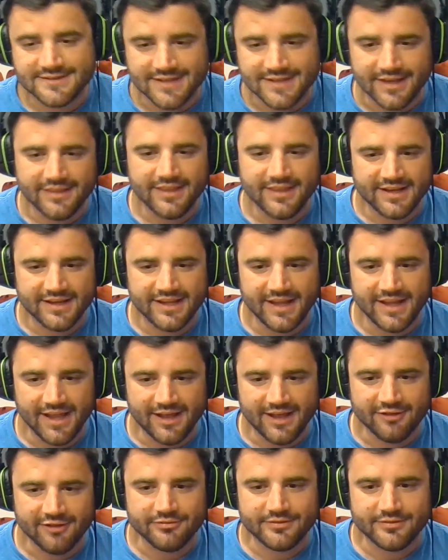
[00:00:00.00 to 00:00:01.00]
that he
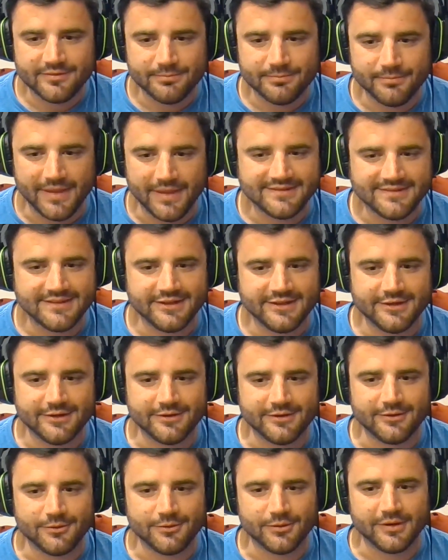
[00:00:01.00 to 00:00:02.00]
has Messi
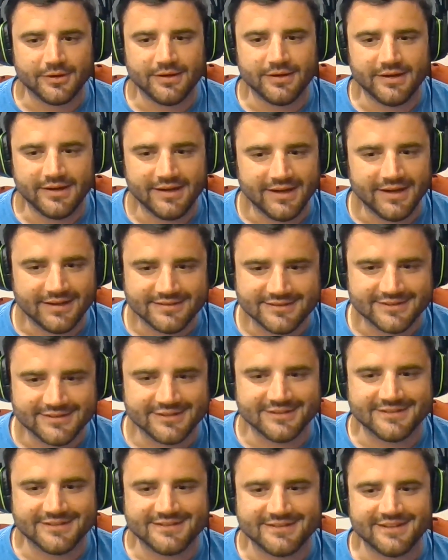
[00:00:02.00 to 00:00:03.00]
or
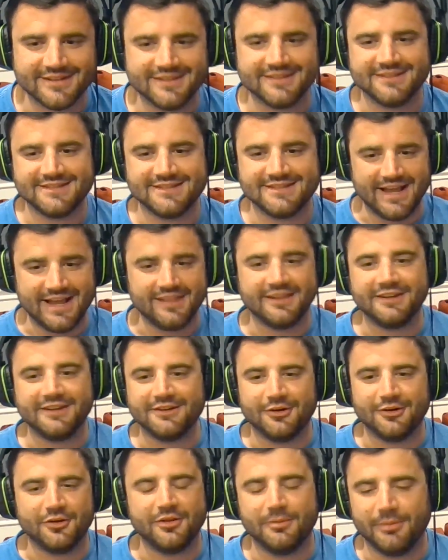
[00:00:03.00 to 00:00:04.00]
Iniesta's talent
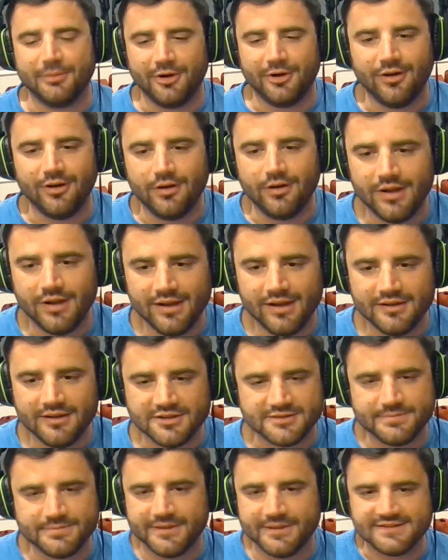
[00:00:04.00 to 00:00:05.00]
on the ball,
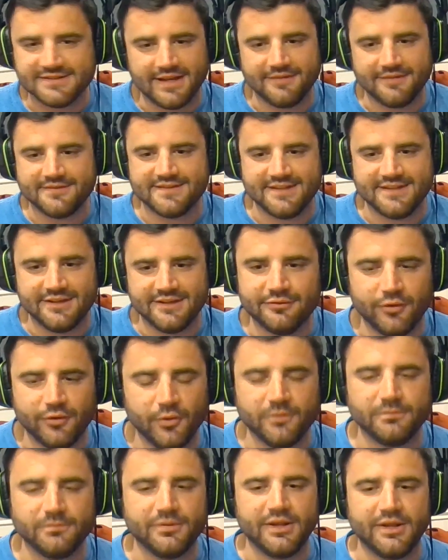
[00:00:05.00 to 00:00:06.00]
just because I've seen
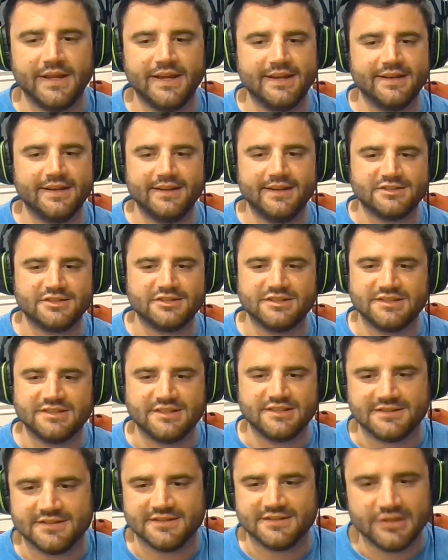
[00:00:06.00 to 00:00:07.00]
Foden play, it just
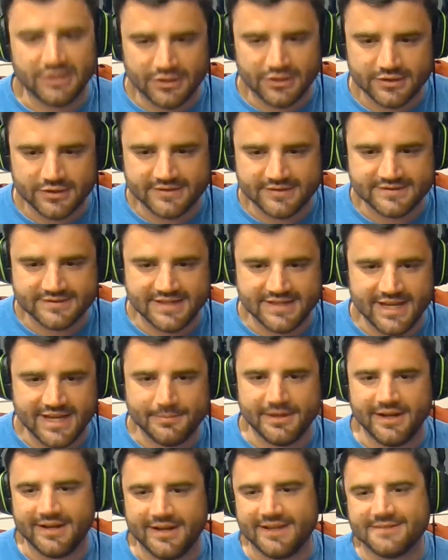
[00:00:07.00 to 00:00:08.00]
doesn't look the same. And
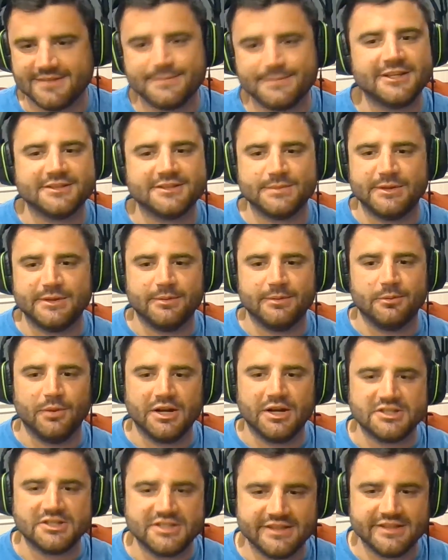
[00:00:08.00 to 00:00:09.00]
I guess because we've been
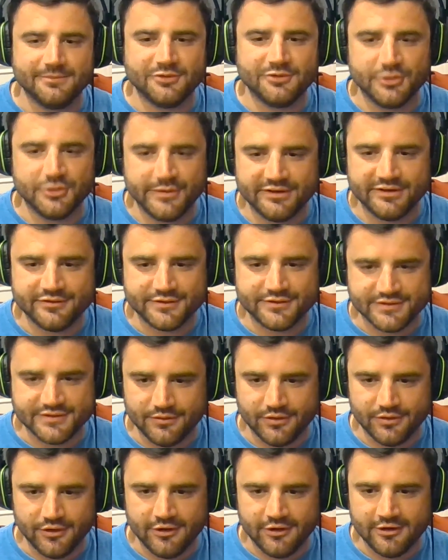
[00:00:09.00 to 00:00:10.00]
watching them do it for so
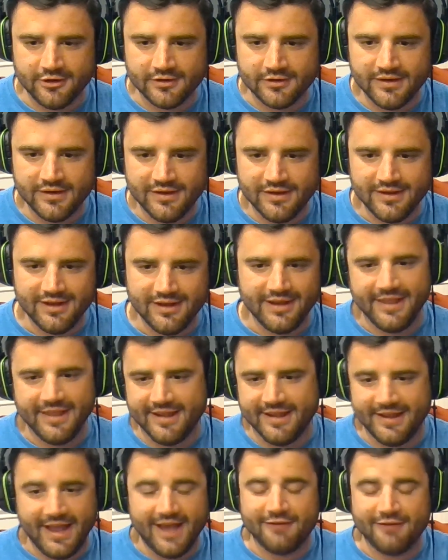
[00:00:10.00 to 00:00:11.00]
long and they
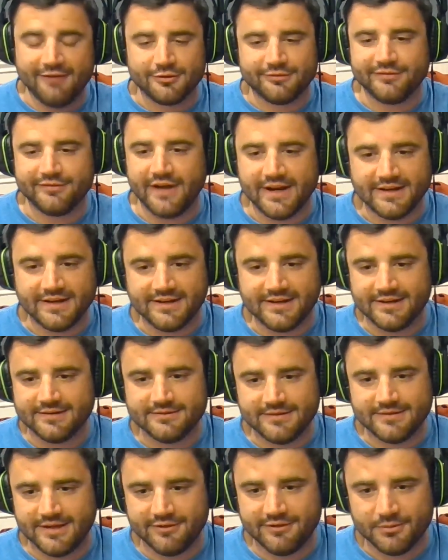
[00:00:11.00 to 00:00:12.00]
have refined it
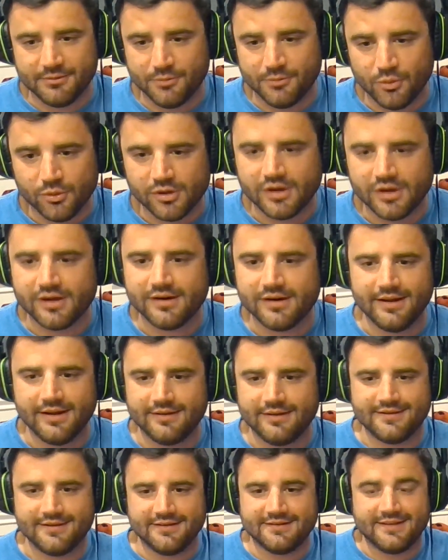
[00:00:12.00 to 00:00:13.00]
even more
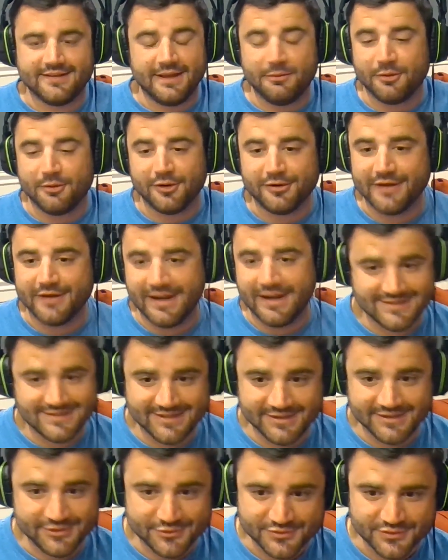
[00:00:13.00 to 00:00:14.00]
since they were
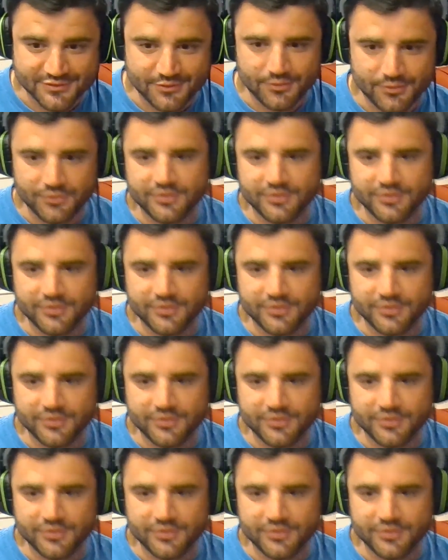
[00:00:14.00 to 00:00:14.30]
19 years old,